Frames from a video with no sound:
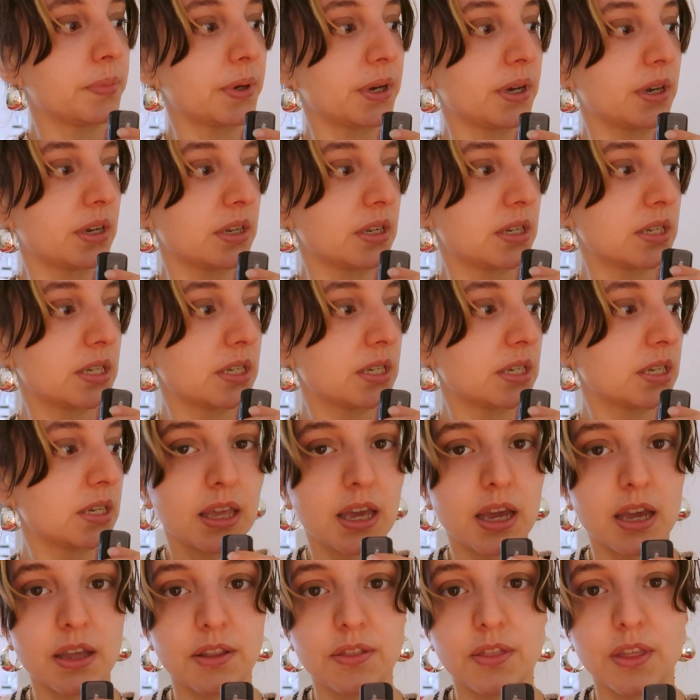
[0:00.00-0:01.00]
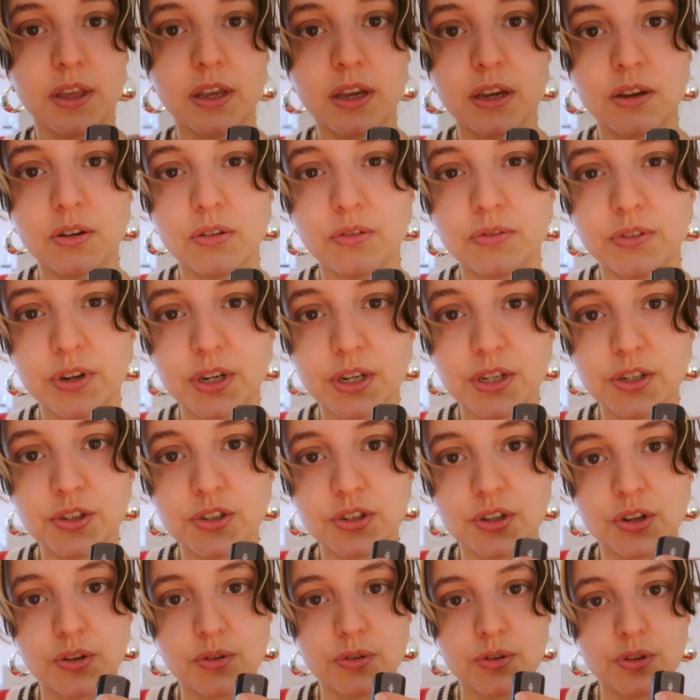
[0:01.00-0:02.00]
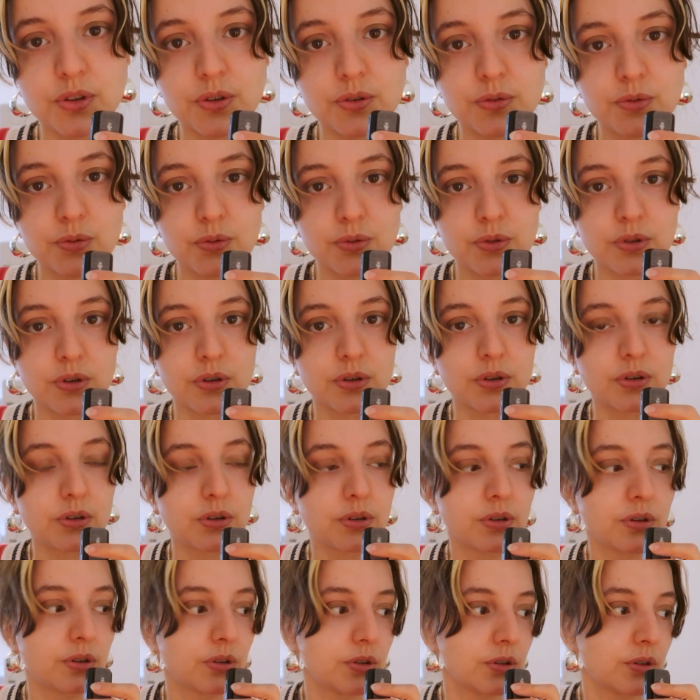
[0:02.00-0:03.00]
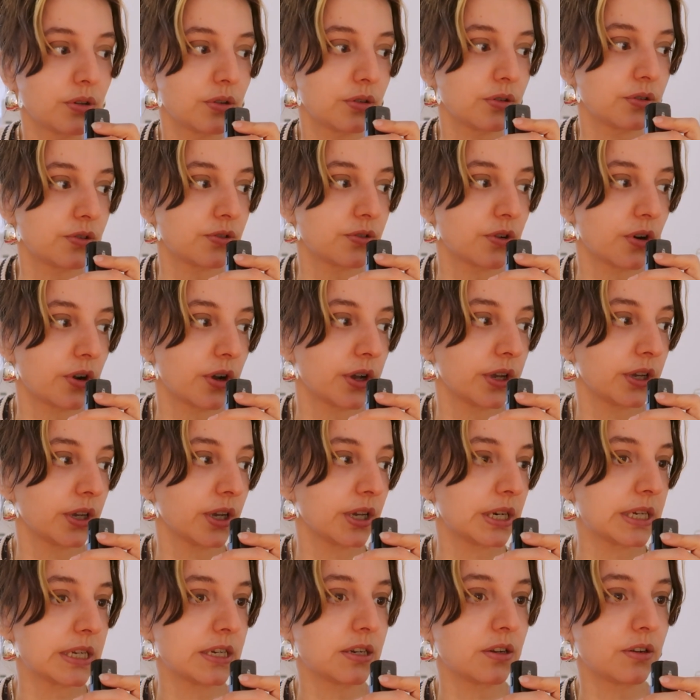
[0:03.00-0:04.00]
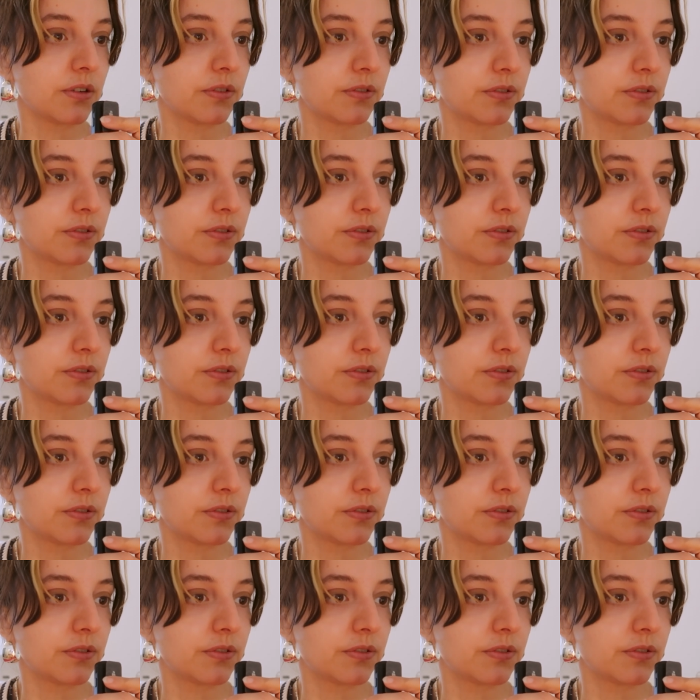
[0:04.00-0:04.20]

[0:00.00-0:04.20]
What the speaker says: But yeah, I think I already showed you the drawing I did on